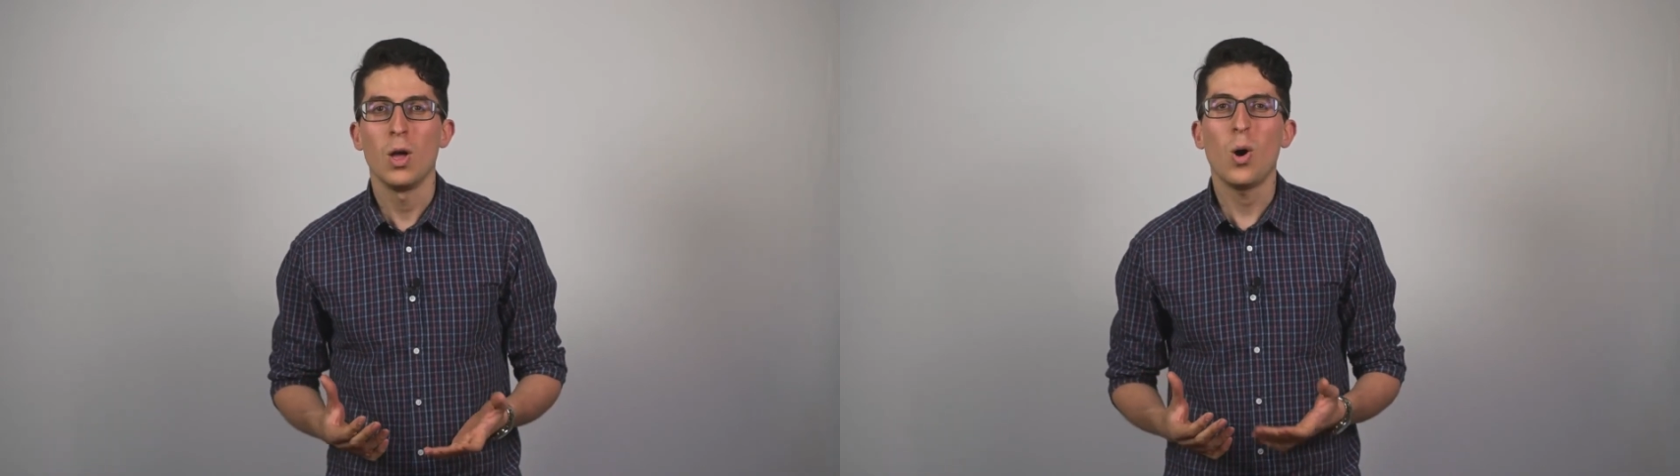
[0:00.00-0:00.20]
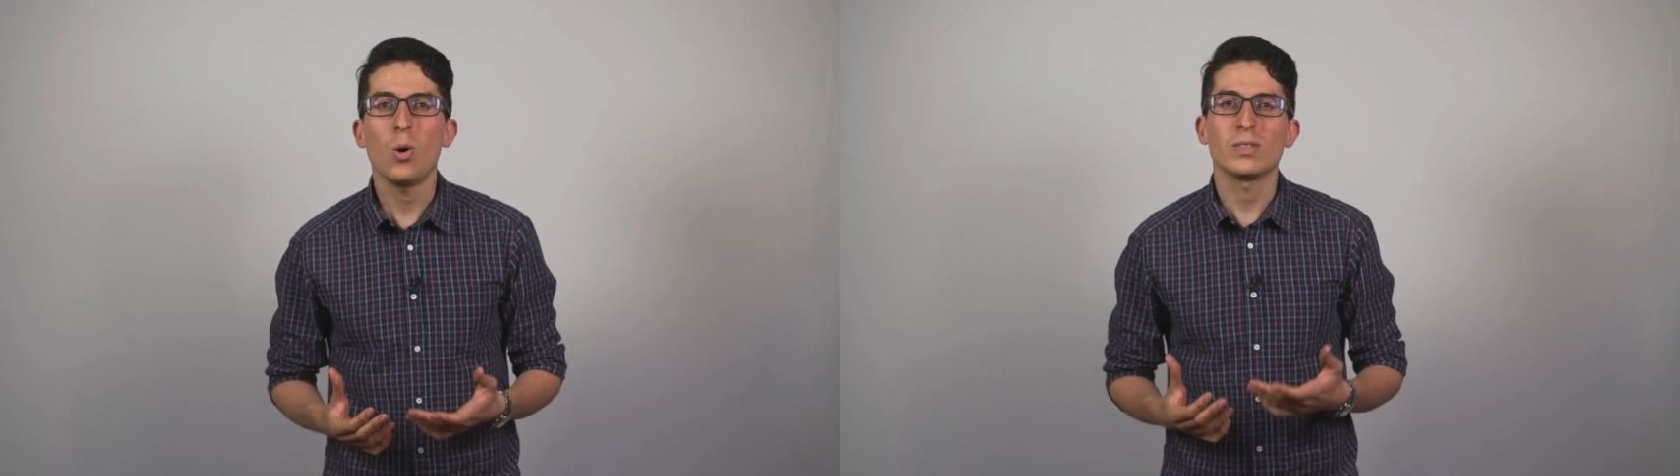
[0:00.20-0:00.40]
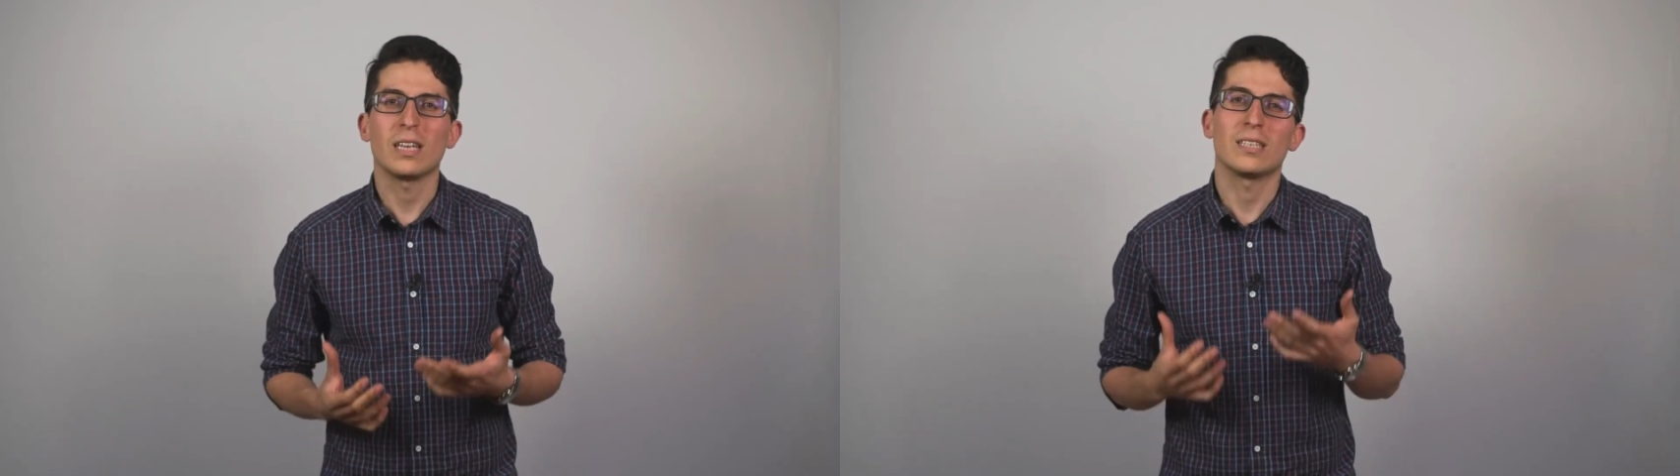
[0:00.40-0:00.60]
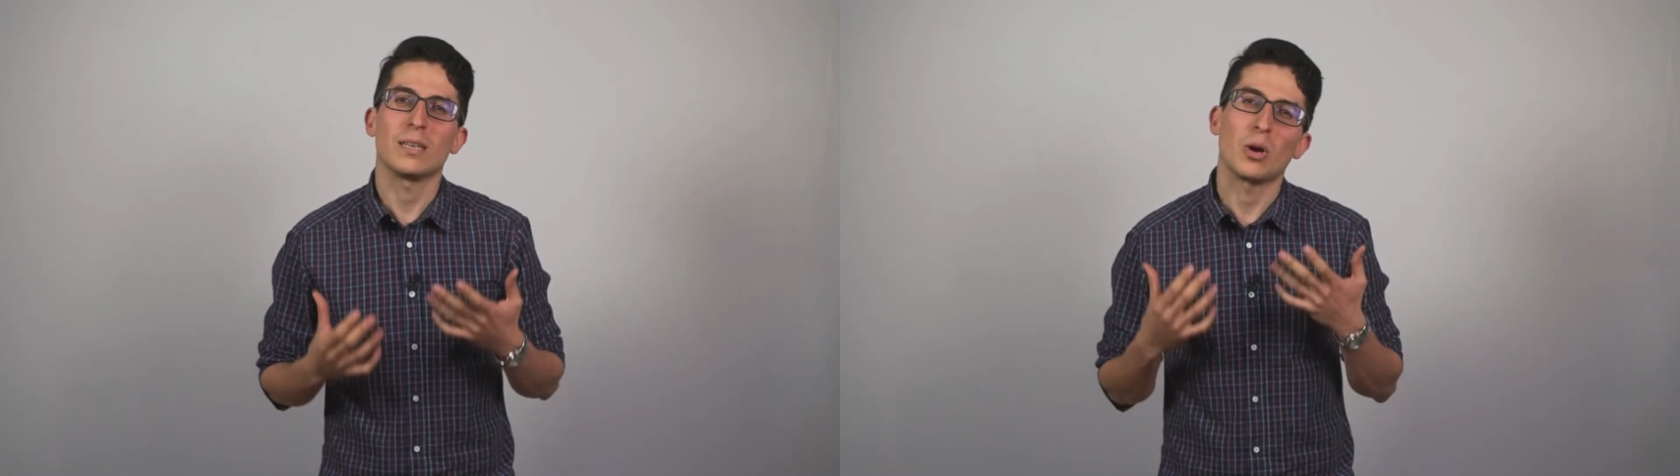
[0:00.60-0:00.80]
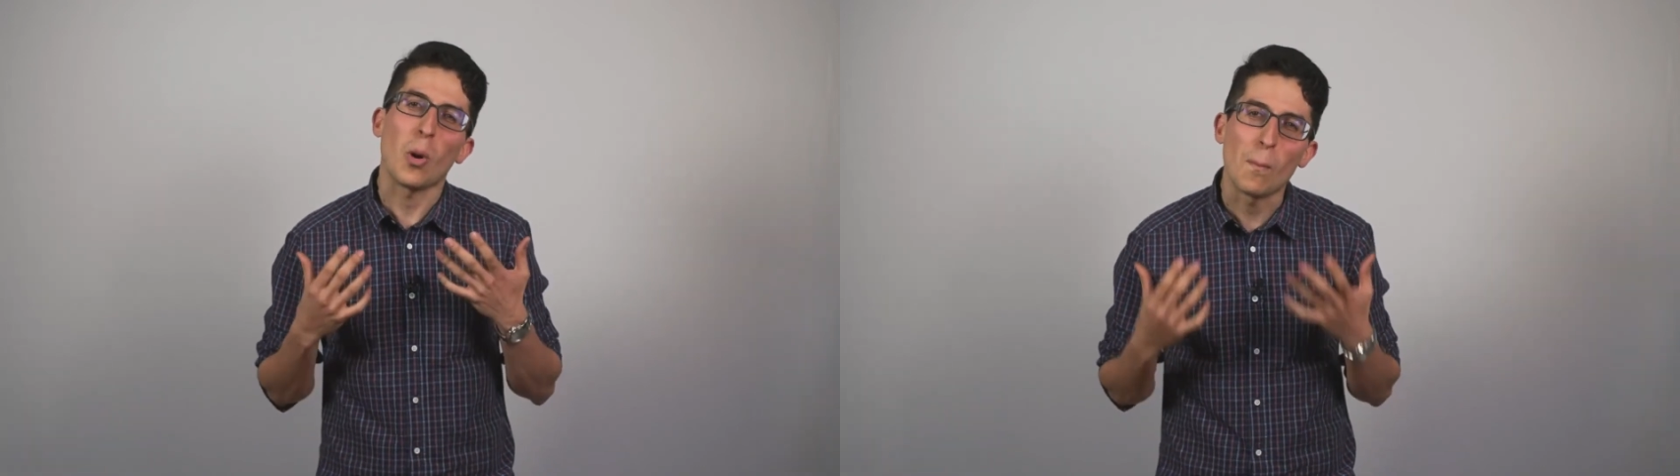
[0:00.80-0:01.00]
or they
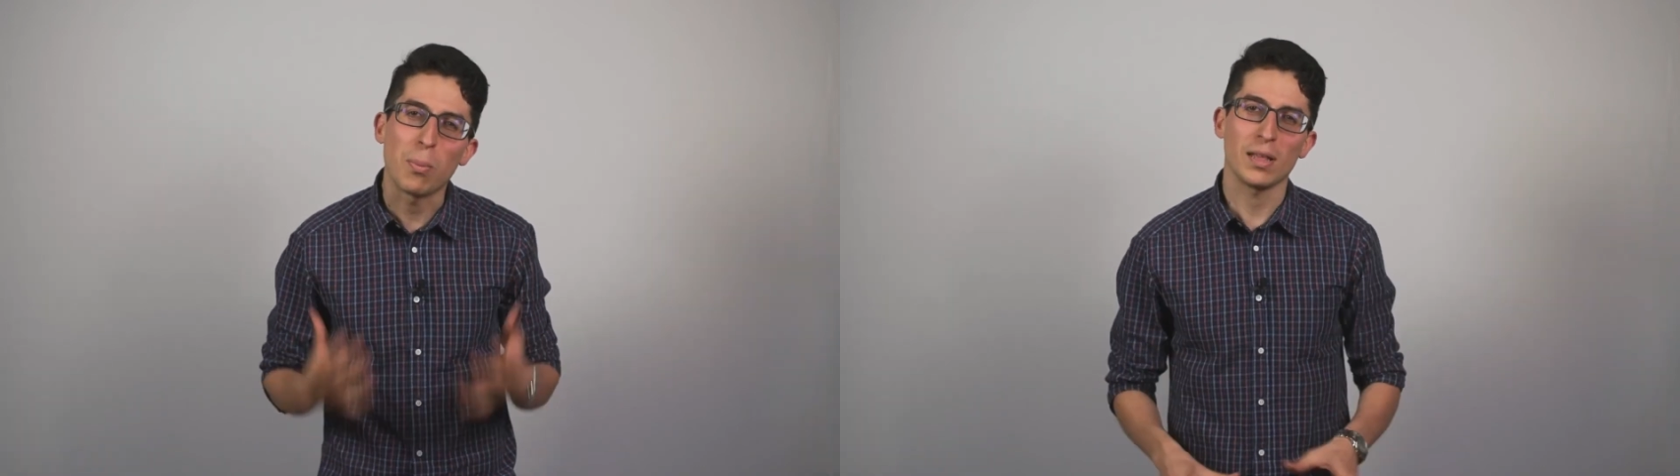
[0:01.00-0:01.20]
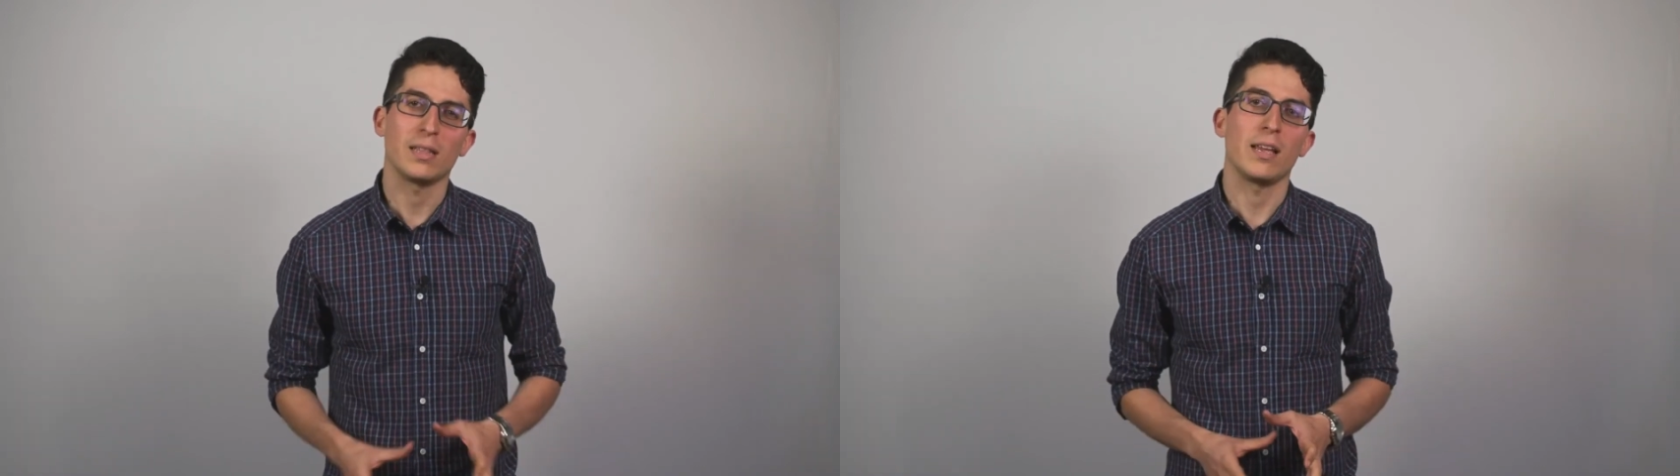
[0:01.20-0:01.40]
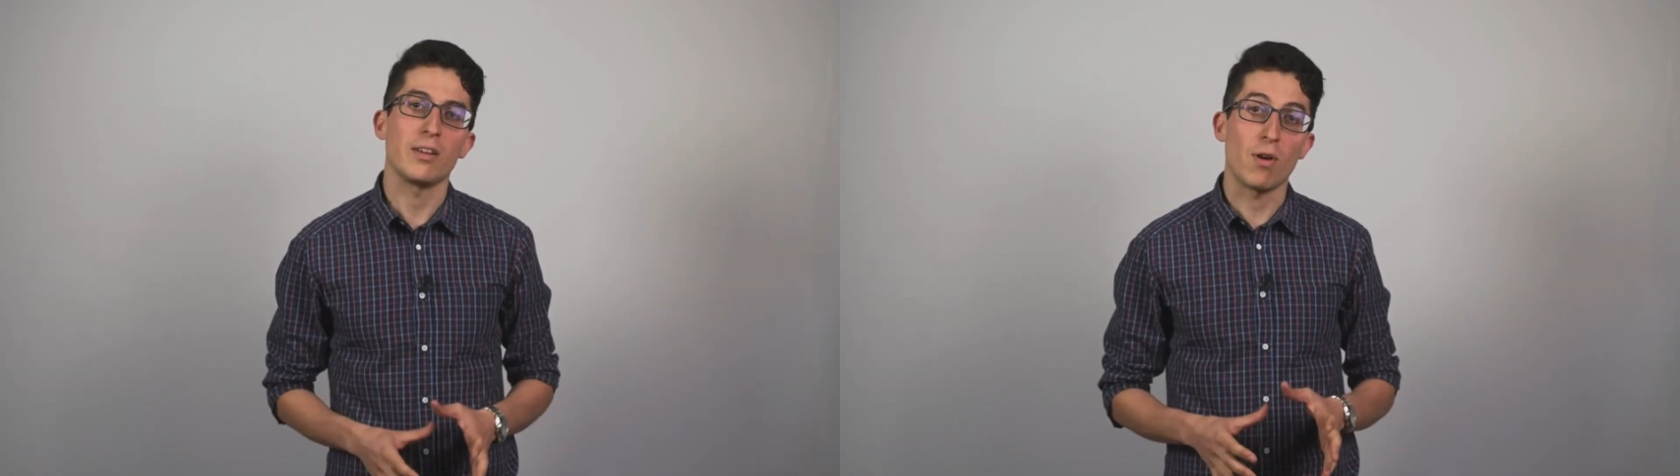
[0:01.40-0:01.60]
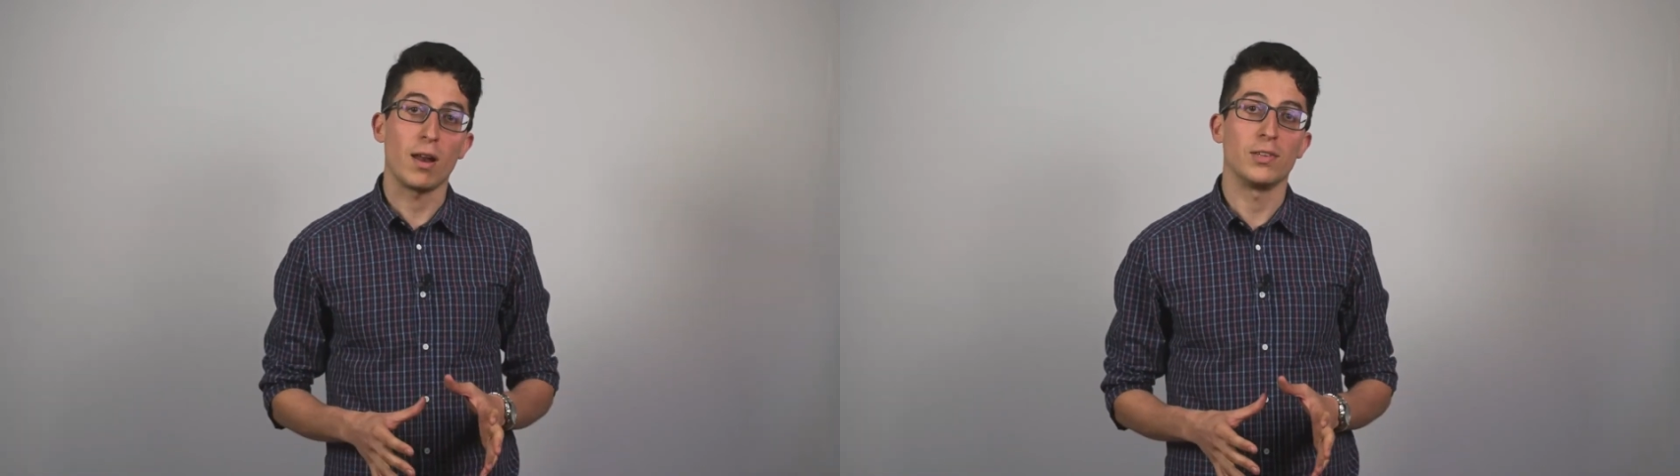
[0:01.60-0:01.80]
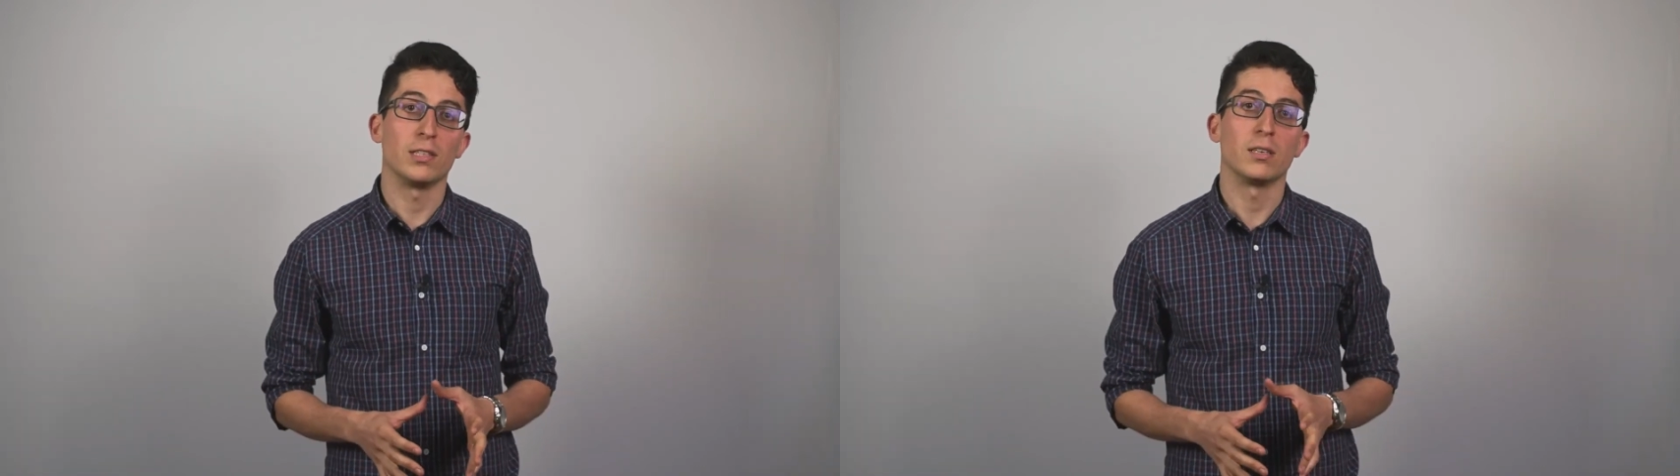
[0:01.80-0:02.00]
seem completely
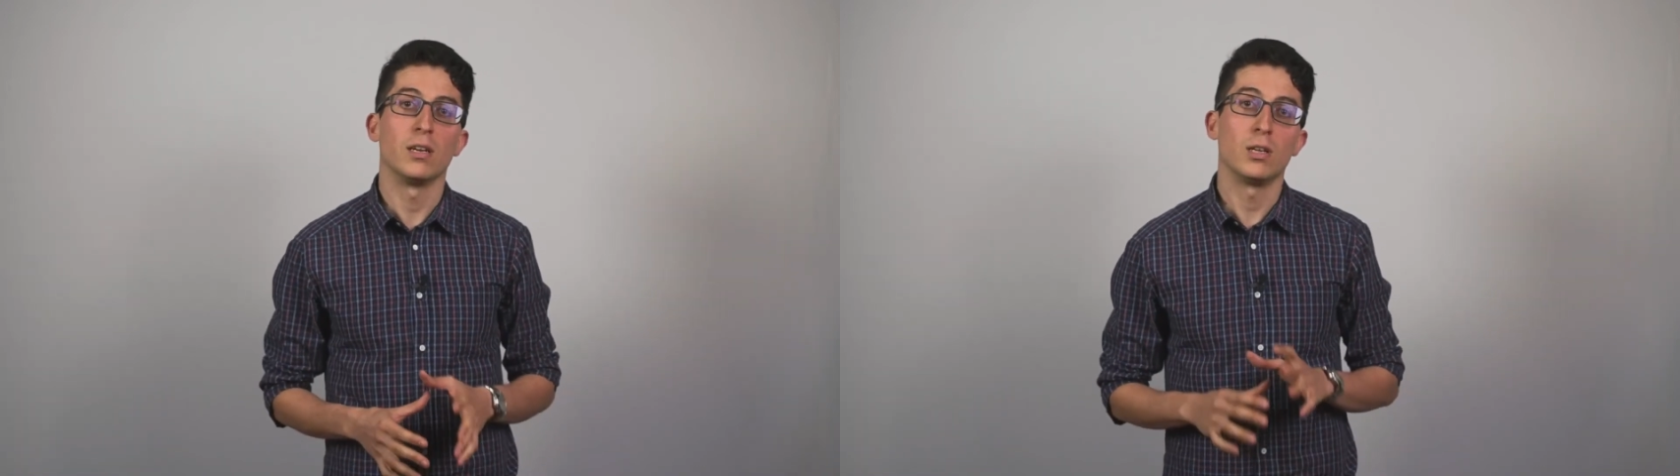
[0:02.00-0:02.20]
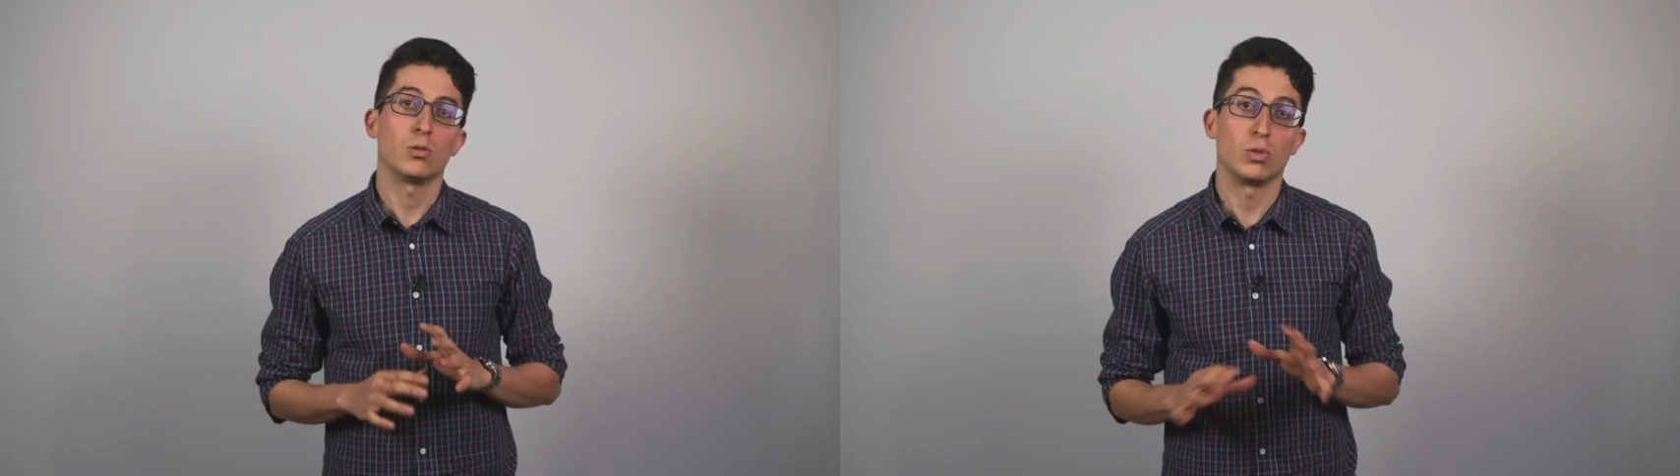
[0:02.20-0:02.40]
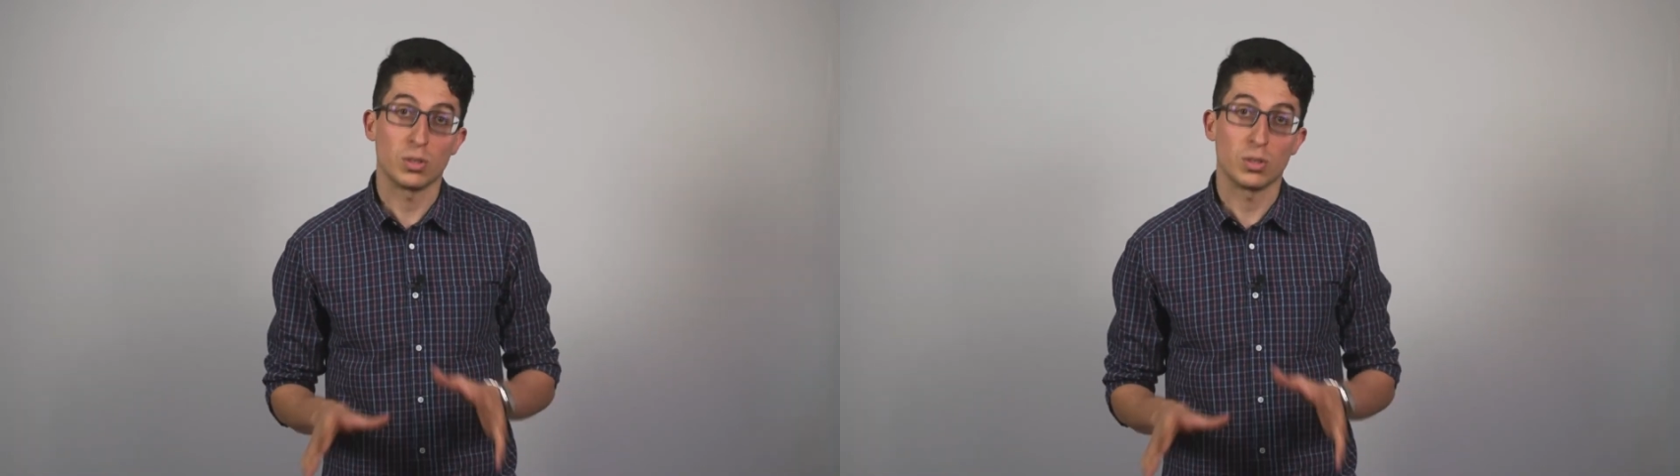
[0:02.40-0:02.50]
irrelevant to the